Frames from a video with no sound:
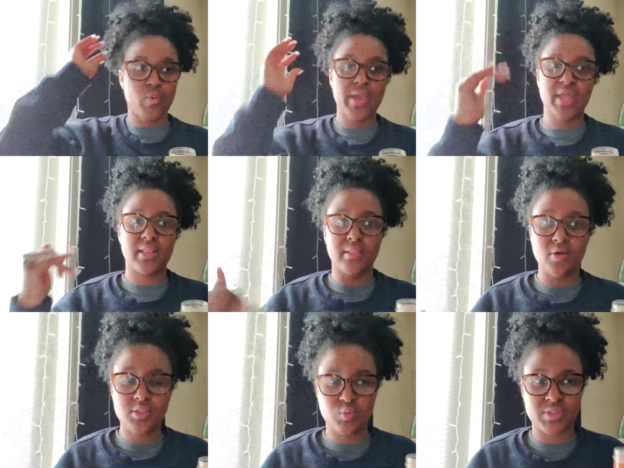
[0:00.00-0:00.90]
the way it
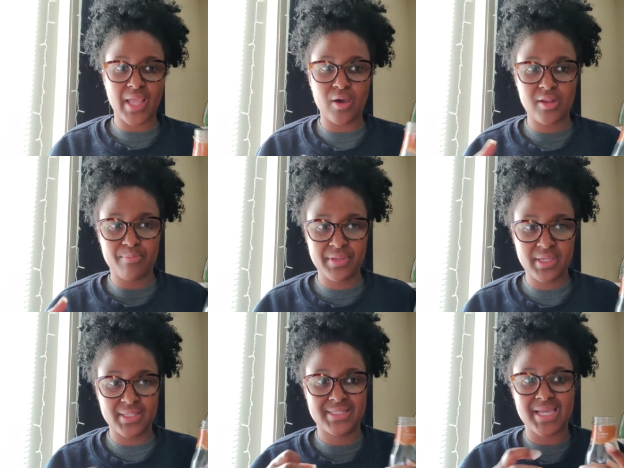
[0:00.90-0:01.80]
looked without it
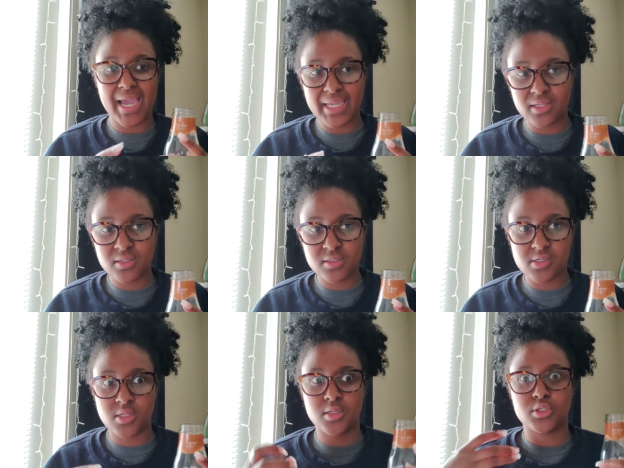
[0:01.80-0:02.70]
being
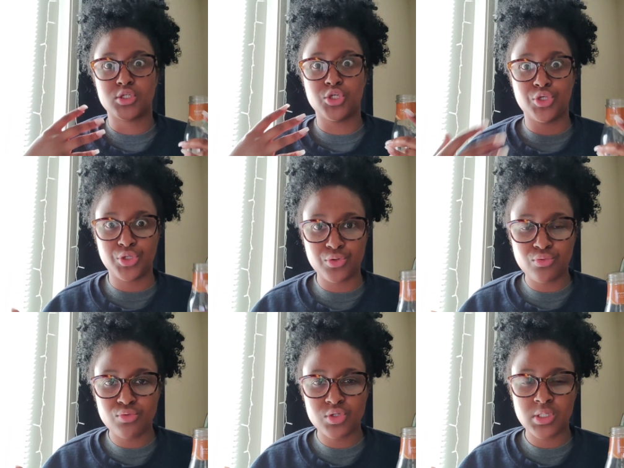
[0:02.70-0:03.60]
tightened it looked
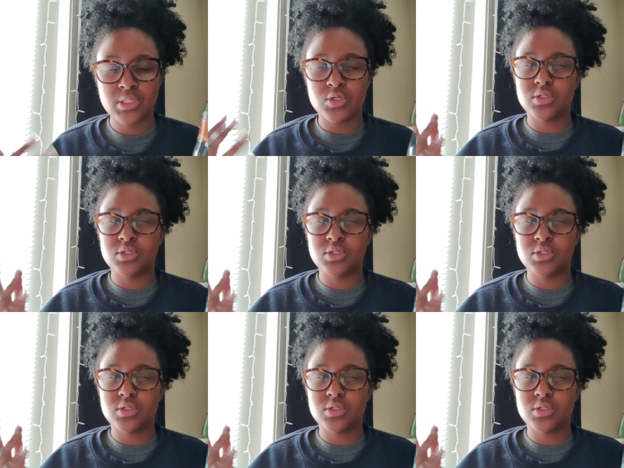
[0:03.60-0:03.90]
huge